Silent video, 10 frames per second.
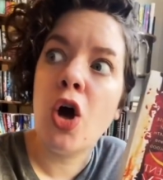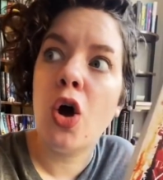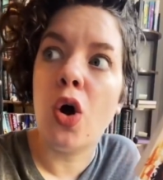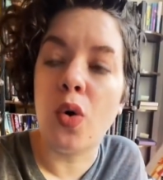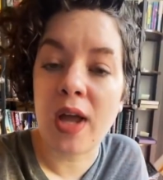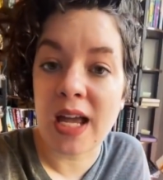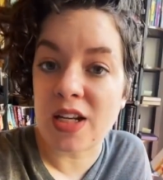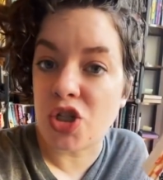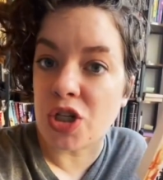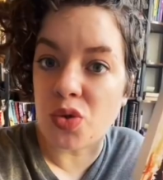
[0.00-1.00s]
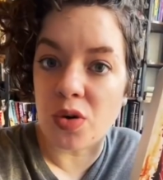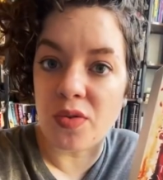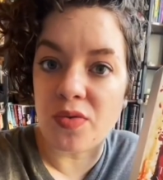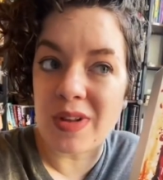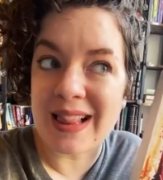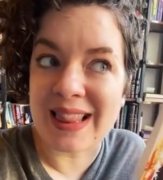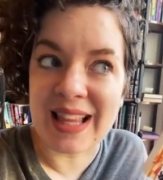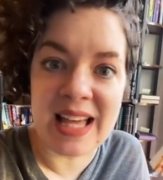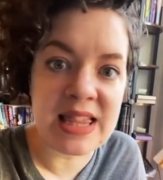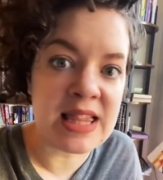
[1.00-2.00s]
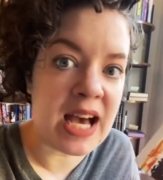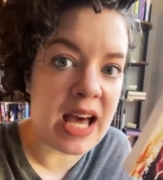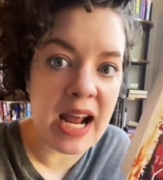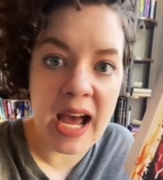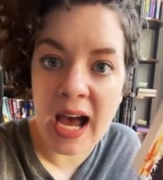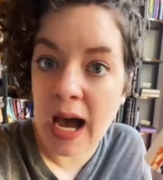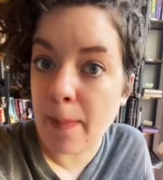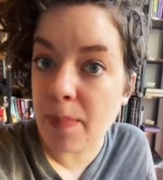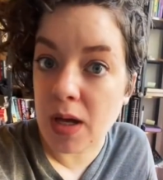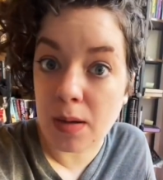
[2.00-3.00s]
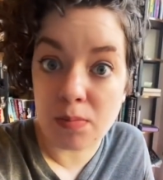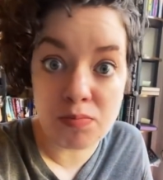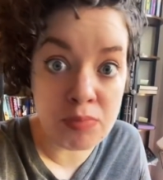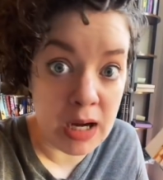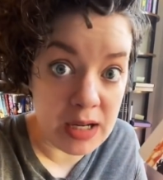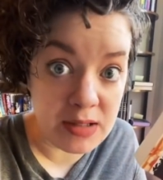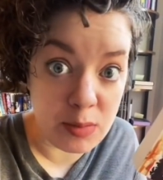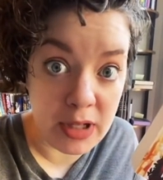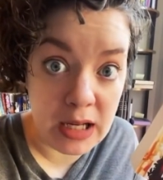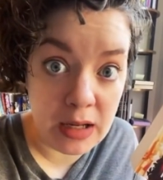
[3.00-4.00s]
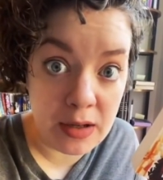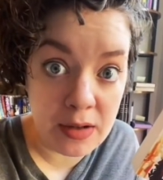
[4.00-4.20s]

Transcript: okay, did she sort of let that happen, possibly?